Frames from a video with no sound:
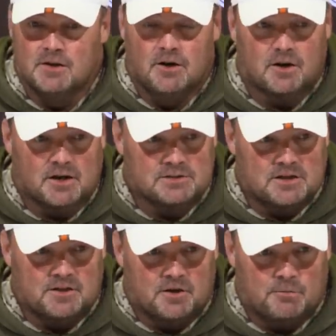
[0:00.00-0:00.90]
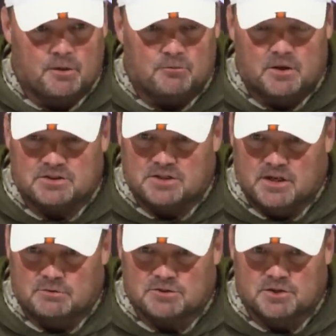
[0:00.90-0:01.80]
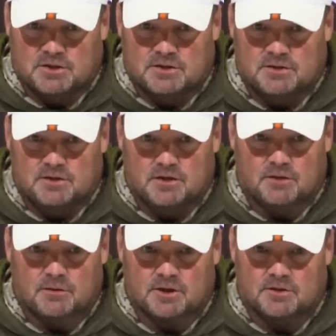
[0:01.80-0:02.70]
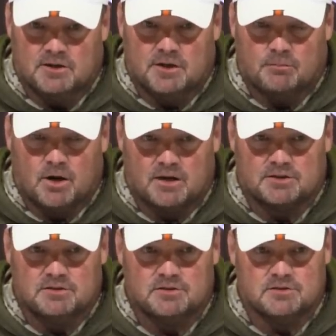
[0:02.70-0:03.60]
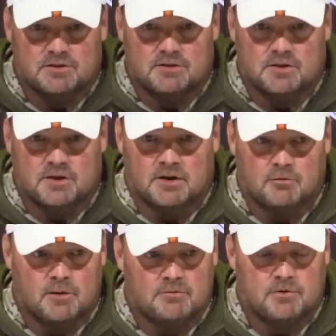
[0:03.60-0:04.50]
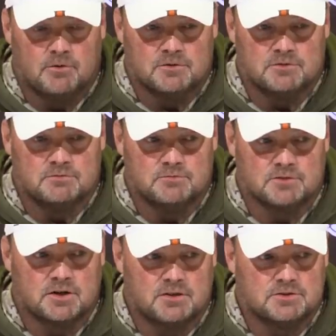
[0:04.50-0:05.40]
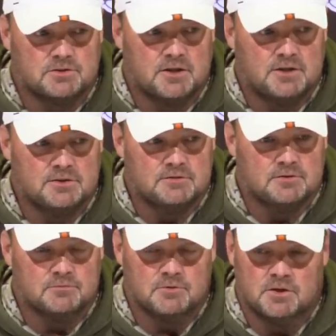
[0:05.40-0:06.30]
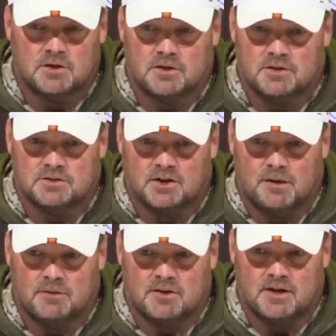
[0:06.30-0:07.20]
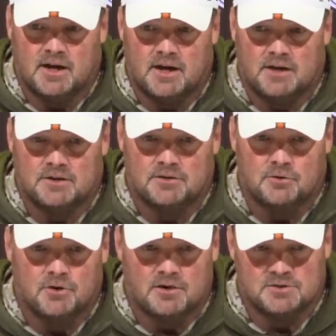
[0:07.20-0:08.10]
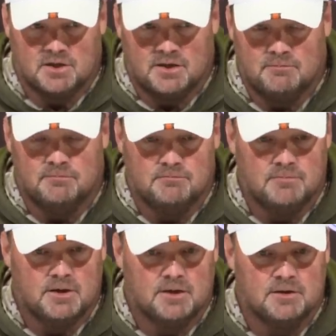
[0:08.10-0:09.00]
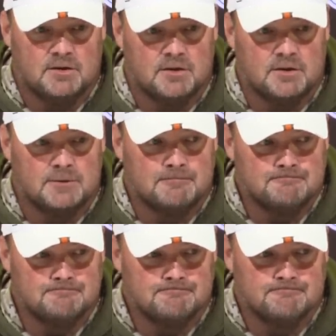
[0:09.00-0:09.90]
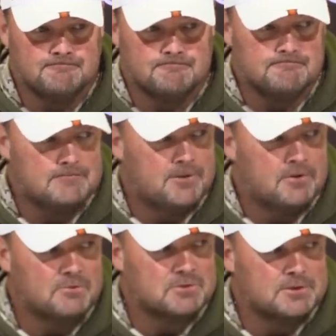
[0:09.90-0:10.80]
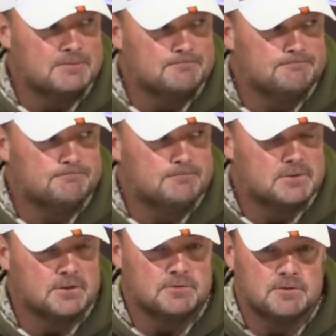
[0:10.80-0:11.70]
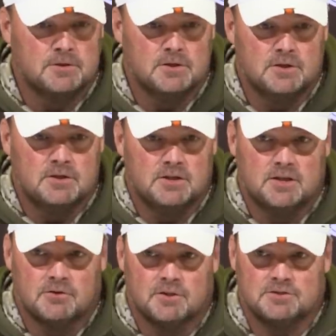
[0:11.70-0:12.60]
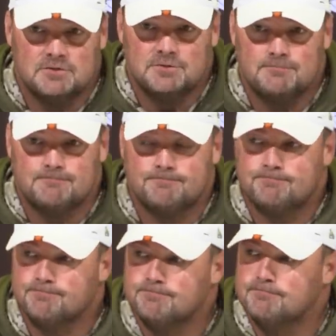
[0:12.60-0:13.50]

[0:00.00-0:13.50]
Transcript: all right, guys, I thought our preparation today was good. We had a good day at practice, and everybody focused, was concentrating on the job that they had to do their job, and everything was good. So, any questions? Nick and a couple